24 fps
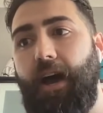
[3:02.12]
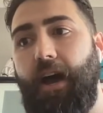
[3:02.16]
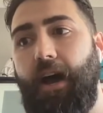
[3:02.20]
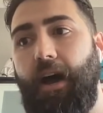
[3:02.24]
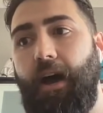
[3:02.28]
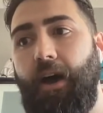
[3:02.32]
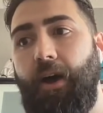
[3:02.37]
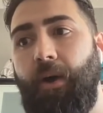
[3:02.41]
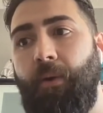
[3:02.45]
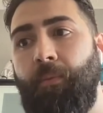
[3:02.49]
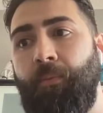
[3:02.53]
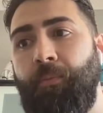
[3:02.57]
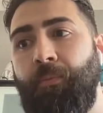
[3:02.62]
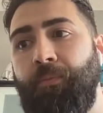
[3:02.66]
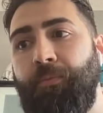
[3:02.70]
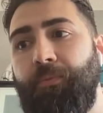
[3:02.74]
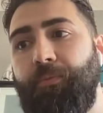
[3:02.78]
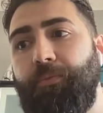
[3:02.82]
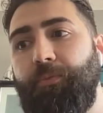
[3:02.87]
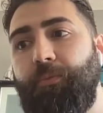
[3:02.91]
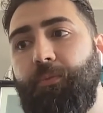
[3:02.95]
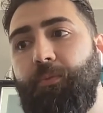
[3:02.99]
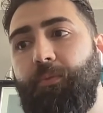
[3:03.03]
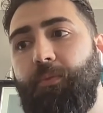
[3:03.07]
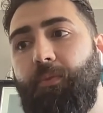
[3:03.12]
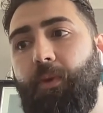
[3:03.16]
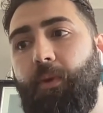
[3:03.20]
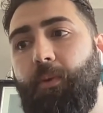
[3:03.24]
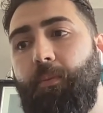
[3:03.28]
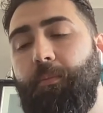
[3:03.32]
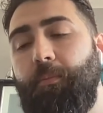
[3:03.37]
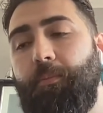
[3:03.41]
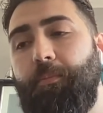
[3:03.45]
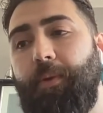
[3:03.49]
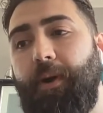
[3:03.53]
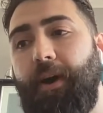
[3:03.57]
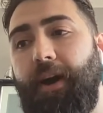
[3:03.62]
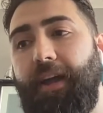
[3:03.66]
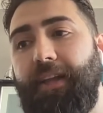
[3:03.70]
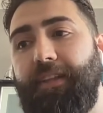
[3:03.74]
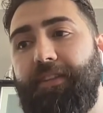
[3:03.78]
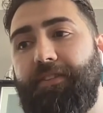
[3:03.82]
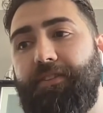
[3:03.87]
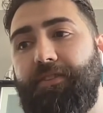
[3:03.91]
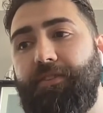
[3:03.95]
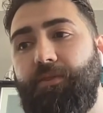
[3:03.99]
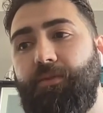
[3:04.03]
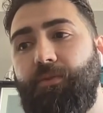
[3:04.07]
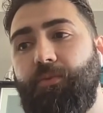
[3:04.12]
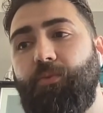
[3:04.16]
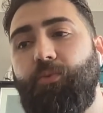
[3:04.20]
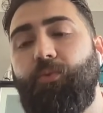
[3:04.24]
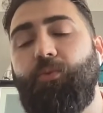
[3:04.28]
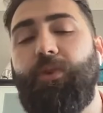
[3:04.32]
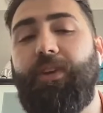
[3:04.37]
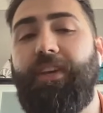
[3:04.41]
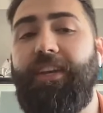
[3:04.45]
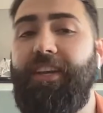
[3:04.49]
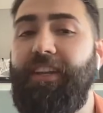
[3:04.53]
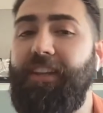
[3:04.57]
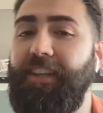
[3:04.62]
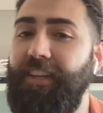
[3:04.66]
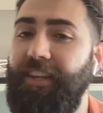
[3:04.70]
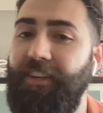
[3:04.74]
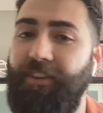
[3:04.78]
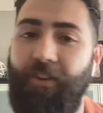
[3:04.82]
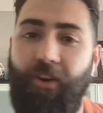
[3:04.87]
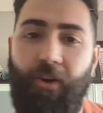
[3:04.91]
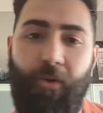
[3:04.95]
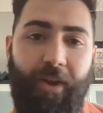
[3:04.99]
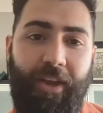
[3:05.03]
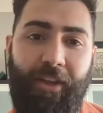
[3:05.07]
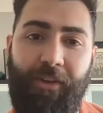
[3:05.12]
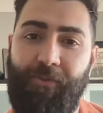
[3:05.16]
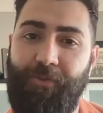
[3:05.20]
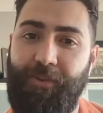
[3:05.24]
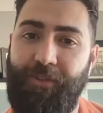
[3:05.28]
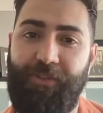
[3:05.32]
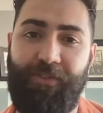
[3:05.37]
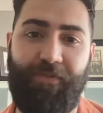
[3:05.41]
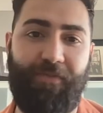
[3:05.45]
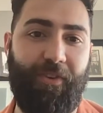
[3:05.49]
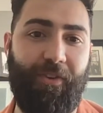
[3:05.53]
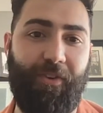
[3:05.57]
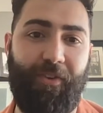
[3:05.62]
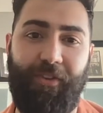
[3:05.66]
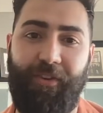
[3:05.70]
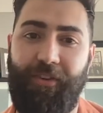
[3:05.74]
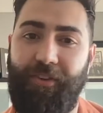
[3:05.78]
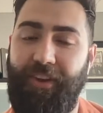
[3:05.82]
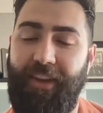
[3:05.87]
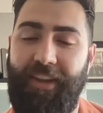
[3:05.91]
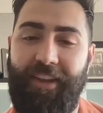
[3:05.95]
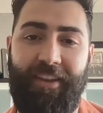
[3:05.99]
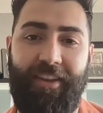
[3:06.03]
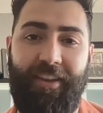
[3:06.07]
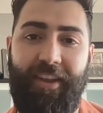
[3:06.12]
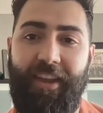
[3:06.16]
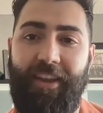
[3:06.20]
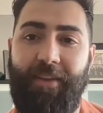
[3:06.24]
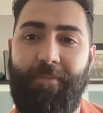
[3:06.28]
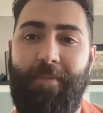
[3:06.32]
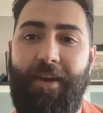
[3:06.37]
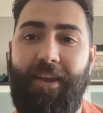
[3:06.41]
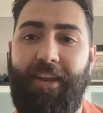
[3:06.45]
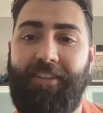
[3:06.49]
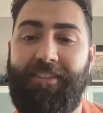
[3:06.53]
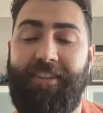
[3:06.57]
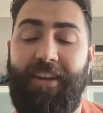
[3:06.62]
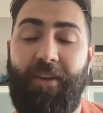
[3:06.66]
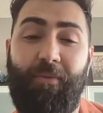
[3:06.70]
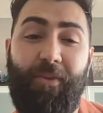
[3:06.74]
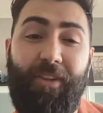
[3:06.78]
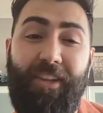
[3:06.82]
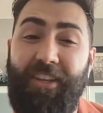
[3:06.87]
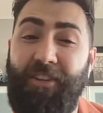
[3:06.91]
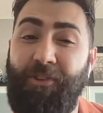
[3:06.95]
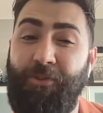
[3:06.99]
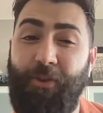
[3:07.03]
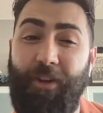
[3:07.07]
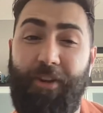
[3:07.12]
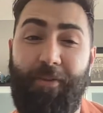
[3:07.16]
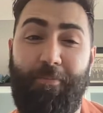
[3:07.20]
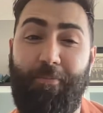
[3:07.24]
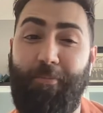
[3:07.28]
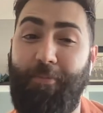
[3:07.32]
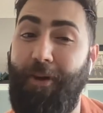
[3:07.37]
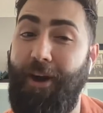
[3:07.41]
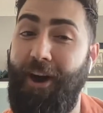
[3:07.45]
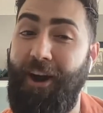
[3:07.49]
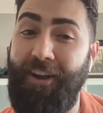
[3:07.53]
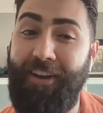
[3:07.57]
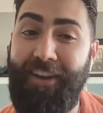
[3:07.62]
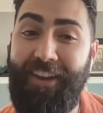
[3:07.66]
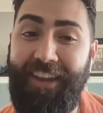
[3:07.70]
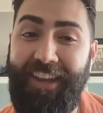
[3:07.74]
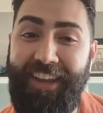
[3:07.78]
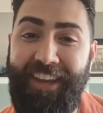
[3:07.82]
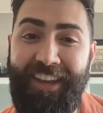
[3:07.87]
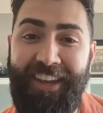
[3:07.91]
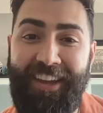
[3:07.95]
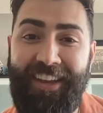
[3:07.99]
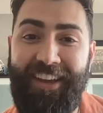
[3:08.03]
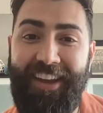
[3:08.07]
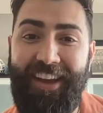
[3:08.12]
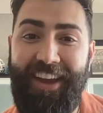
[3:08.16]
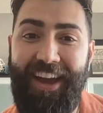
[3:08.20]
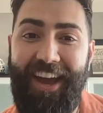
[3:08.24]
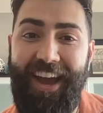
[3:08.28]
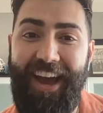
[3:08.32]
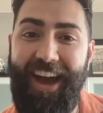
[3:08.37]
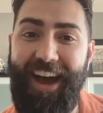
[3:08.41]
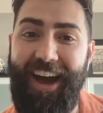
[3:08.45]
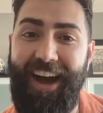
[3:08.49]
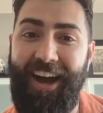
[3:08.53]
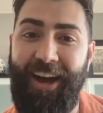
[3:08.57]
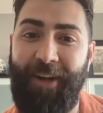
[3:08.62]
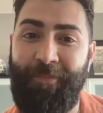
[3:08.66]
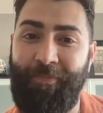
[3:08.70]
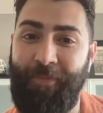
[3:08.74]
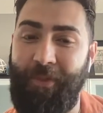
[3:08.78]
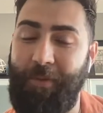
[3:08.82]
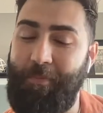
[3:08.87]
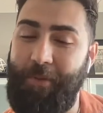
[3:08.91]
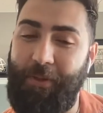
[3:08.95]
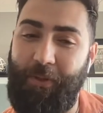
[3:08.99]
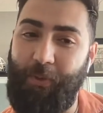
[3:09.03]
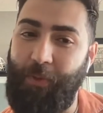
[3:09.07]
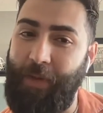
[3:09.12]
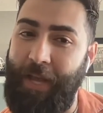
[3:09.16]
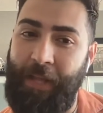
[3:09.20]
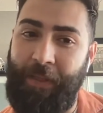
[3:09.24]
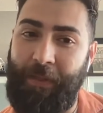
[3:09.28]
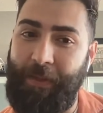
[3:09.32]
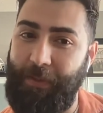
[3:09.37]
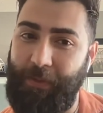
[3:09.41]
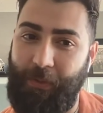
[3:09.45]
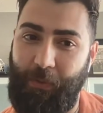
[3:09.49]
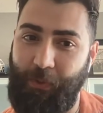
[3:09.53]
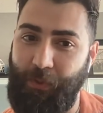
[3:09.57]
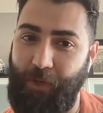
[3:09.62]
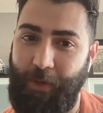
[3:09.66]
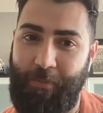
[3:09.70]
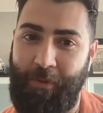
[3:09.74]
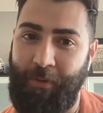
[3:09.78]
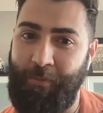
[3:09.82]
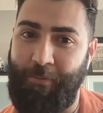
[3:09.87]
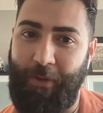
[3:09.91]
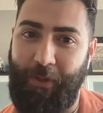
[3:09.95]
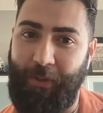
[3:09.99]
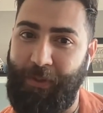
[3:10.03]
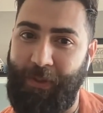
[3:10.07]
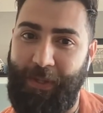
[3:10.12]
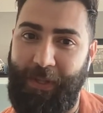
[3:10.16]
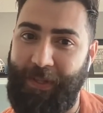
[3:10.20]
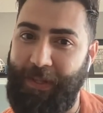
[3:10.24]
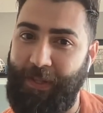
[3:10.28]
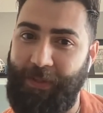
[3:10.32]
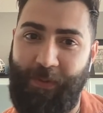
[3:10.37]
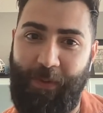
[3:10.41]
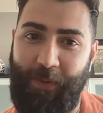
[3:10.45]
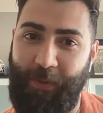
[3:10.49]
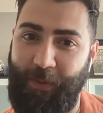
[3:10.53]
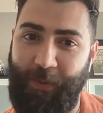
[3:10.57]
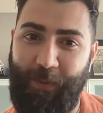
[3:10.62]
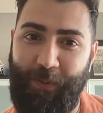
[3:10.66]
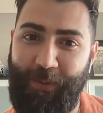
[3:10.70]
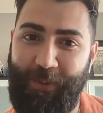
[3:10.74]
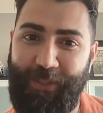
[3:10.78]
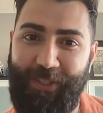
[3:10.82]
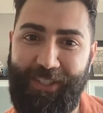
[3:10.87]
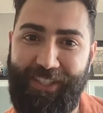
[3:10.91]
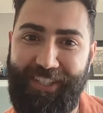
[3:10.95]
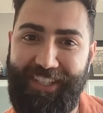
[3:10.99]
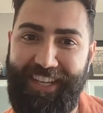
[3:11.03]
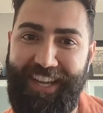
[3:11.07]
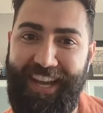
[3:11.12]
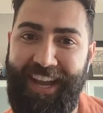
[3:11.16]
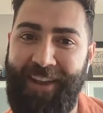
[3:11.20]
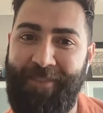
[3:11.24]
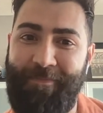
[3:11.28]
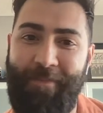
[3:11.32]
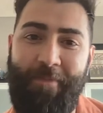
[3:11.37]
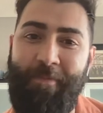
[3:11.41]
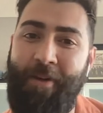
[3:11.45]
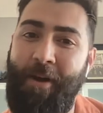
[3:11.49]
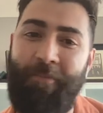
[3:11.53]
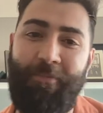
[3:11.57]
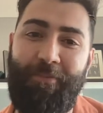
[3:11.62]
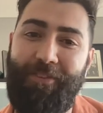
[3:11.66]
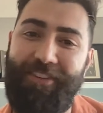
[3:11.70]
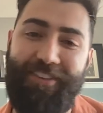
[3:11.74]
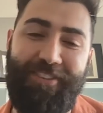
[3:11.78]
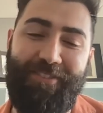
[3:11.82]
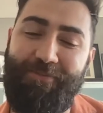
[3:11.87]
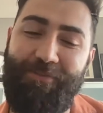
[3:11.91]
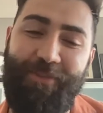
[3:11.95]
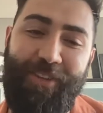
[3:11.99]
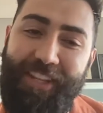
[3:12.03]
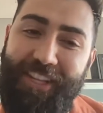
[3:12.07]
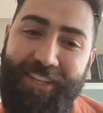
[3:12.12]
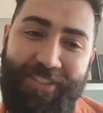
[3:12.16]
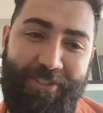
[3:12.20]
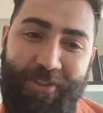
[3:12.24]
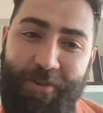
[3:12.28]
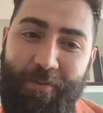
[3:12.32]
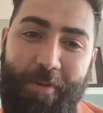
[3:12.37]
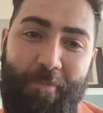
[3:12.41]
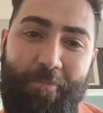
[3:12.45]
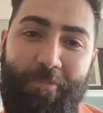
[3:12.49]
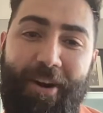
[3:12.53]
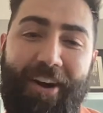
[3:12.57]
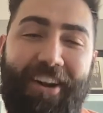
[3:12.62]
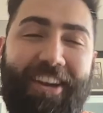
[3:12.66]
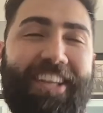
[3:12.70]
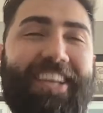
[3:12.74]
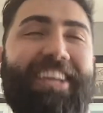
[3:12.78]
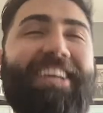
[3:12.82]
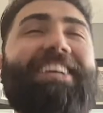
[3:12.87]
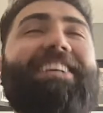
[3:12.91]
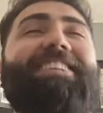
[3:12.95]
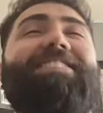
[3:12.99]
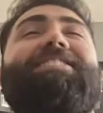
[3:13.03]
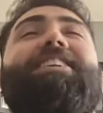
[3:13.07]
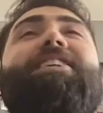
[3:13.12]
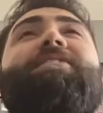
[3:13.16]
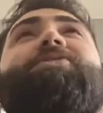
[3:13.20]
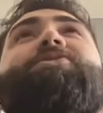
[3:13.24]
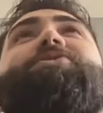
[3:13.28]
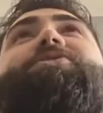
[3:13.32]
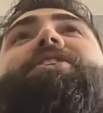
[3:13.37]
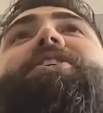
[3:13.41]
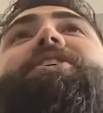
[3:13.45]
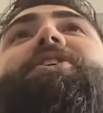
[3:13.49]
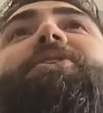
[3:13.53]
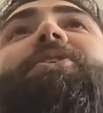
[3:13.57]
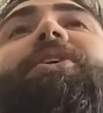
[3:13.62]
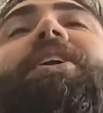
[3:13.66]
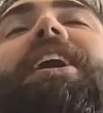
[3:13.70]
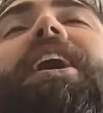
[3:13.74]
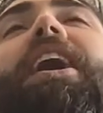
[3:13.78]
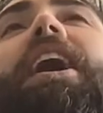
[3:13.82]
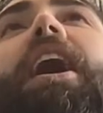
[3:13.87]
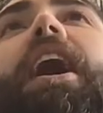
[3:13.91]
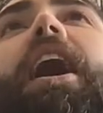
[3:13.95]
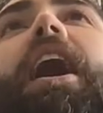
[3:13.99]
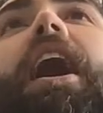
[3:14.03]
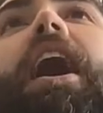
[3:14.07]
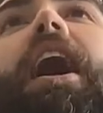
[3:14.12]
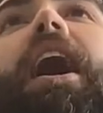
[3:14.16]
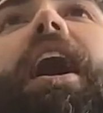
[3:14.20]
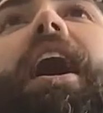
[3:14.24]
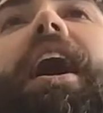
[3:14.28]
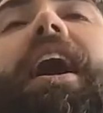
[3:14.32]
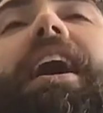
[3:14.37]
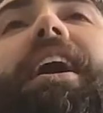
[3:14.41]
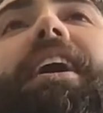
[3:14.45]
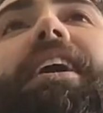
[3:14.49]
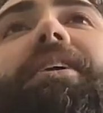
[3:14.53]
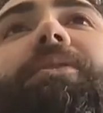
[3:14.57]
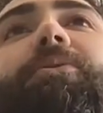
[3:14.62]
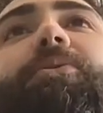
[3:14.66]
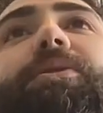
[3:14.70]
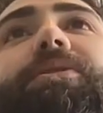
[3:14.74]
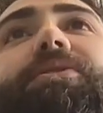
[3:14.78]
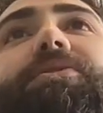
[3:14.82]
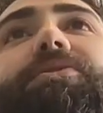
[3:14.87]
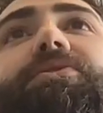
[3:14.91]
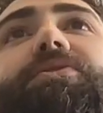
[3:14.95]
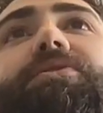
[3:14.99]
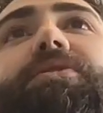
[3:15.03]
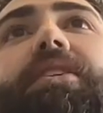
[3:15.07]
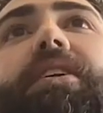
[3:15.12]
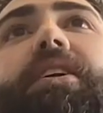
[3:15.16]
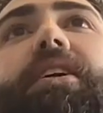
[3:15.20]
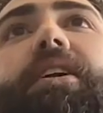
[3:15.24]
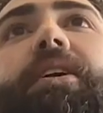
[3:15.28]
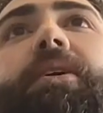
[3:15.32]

but really no interest further in medicine. I really enjoyed botany, but you can't get the job in botany. That's not good. My mom really doesn't know what botany is. And so I was